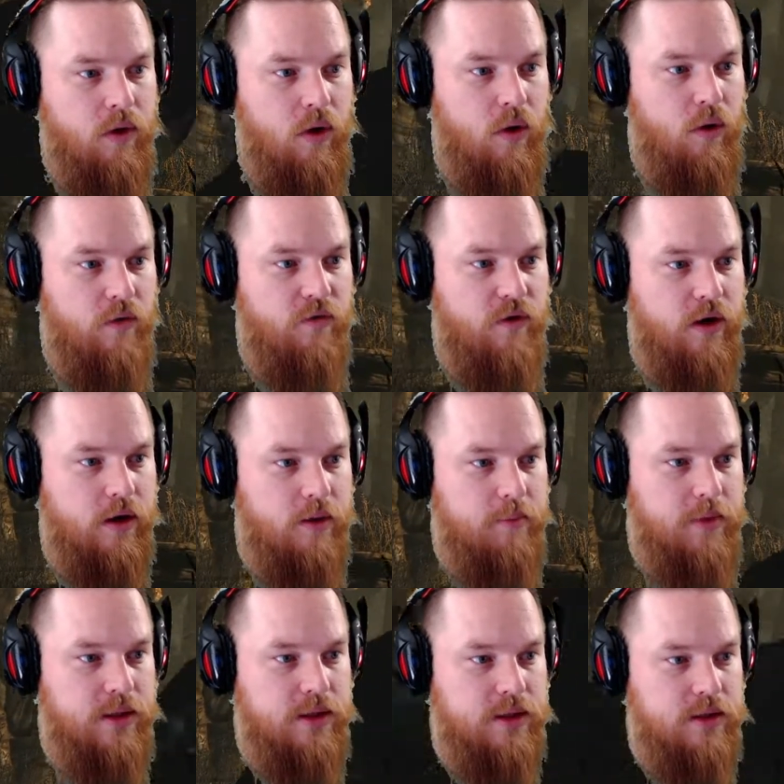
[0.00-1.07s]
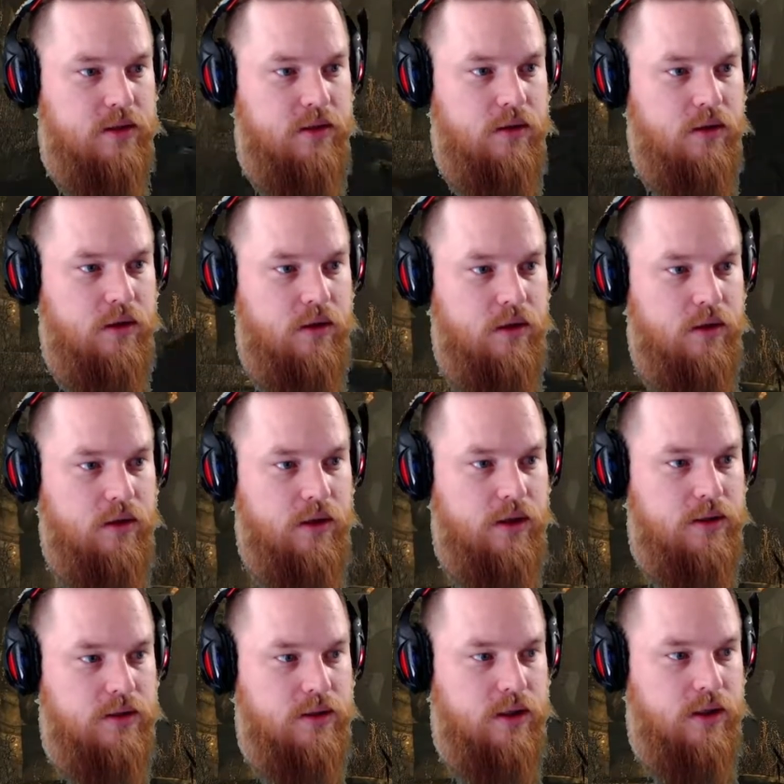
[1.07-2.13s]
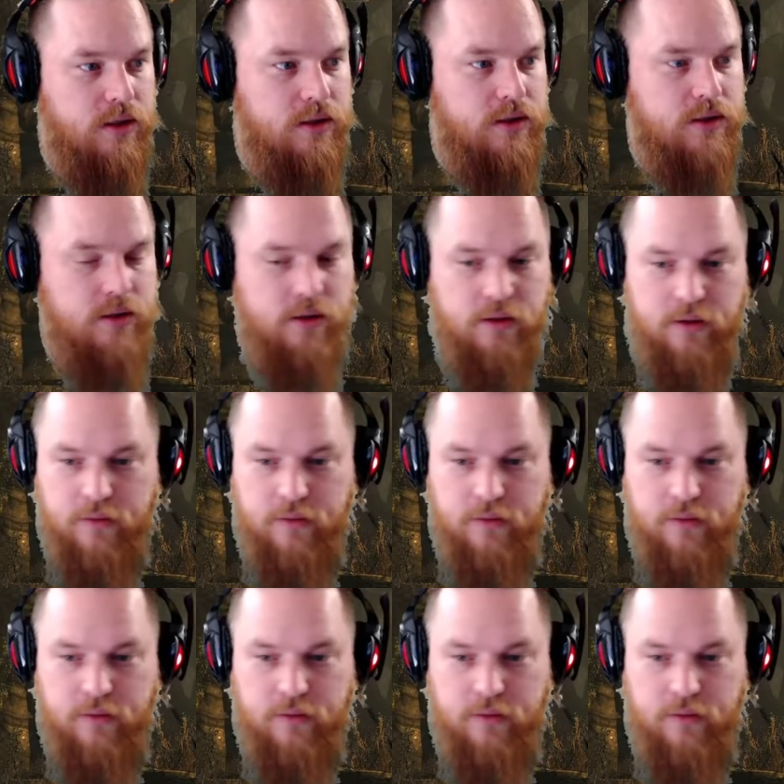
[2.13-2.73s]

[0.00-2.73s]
Oh, fuck, I missed. That sucks.